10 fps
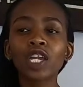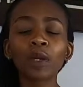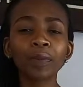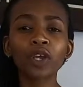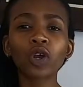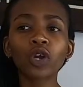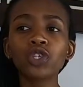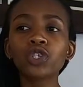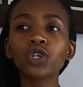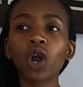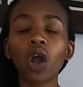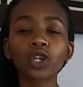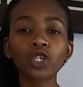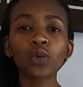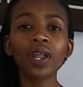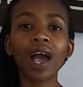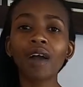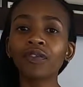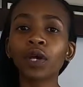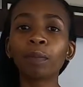Not because you don't
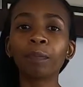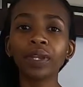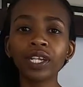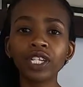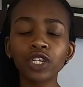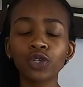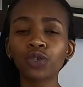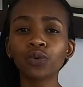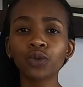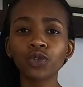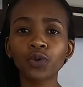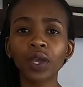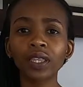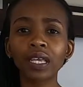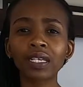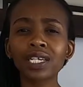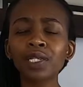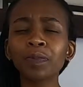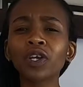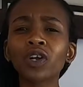have the ability to do those great things,
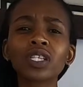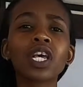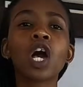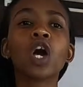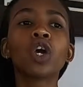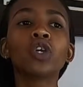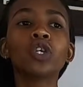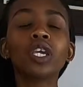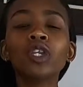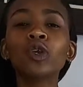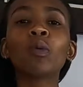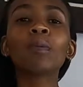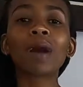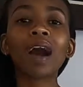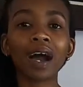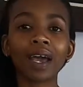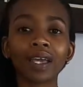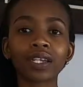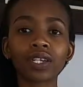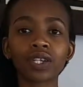just because in your
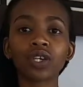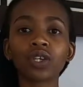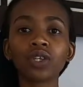mind,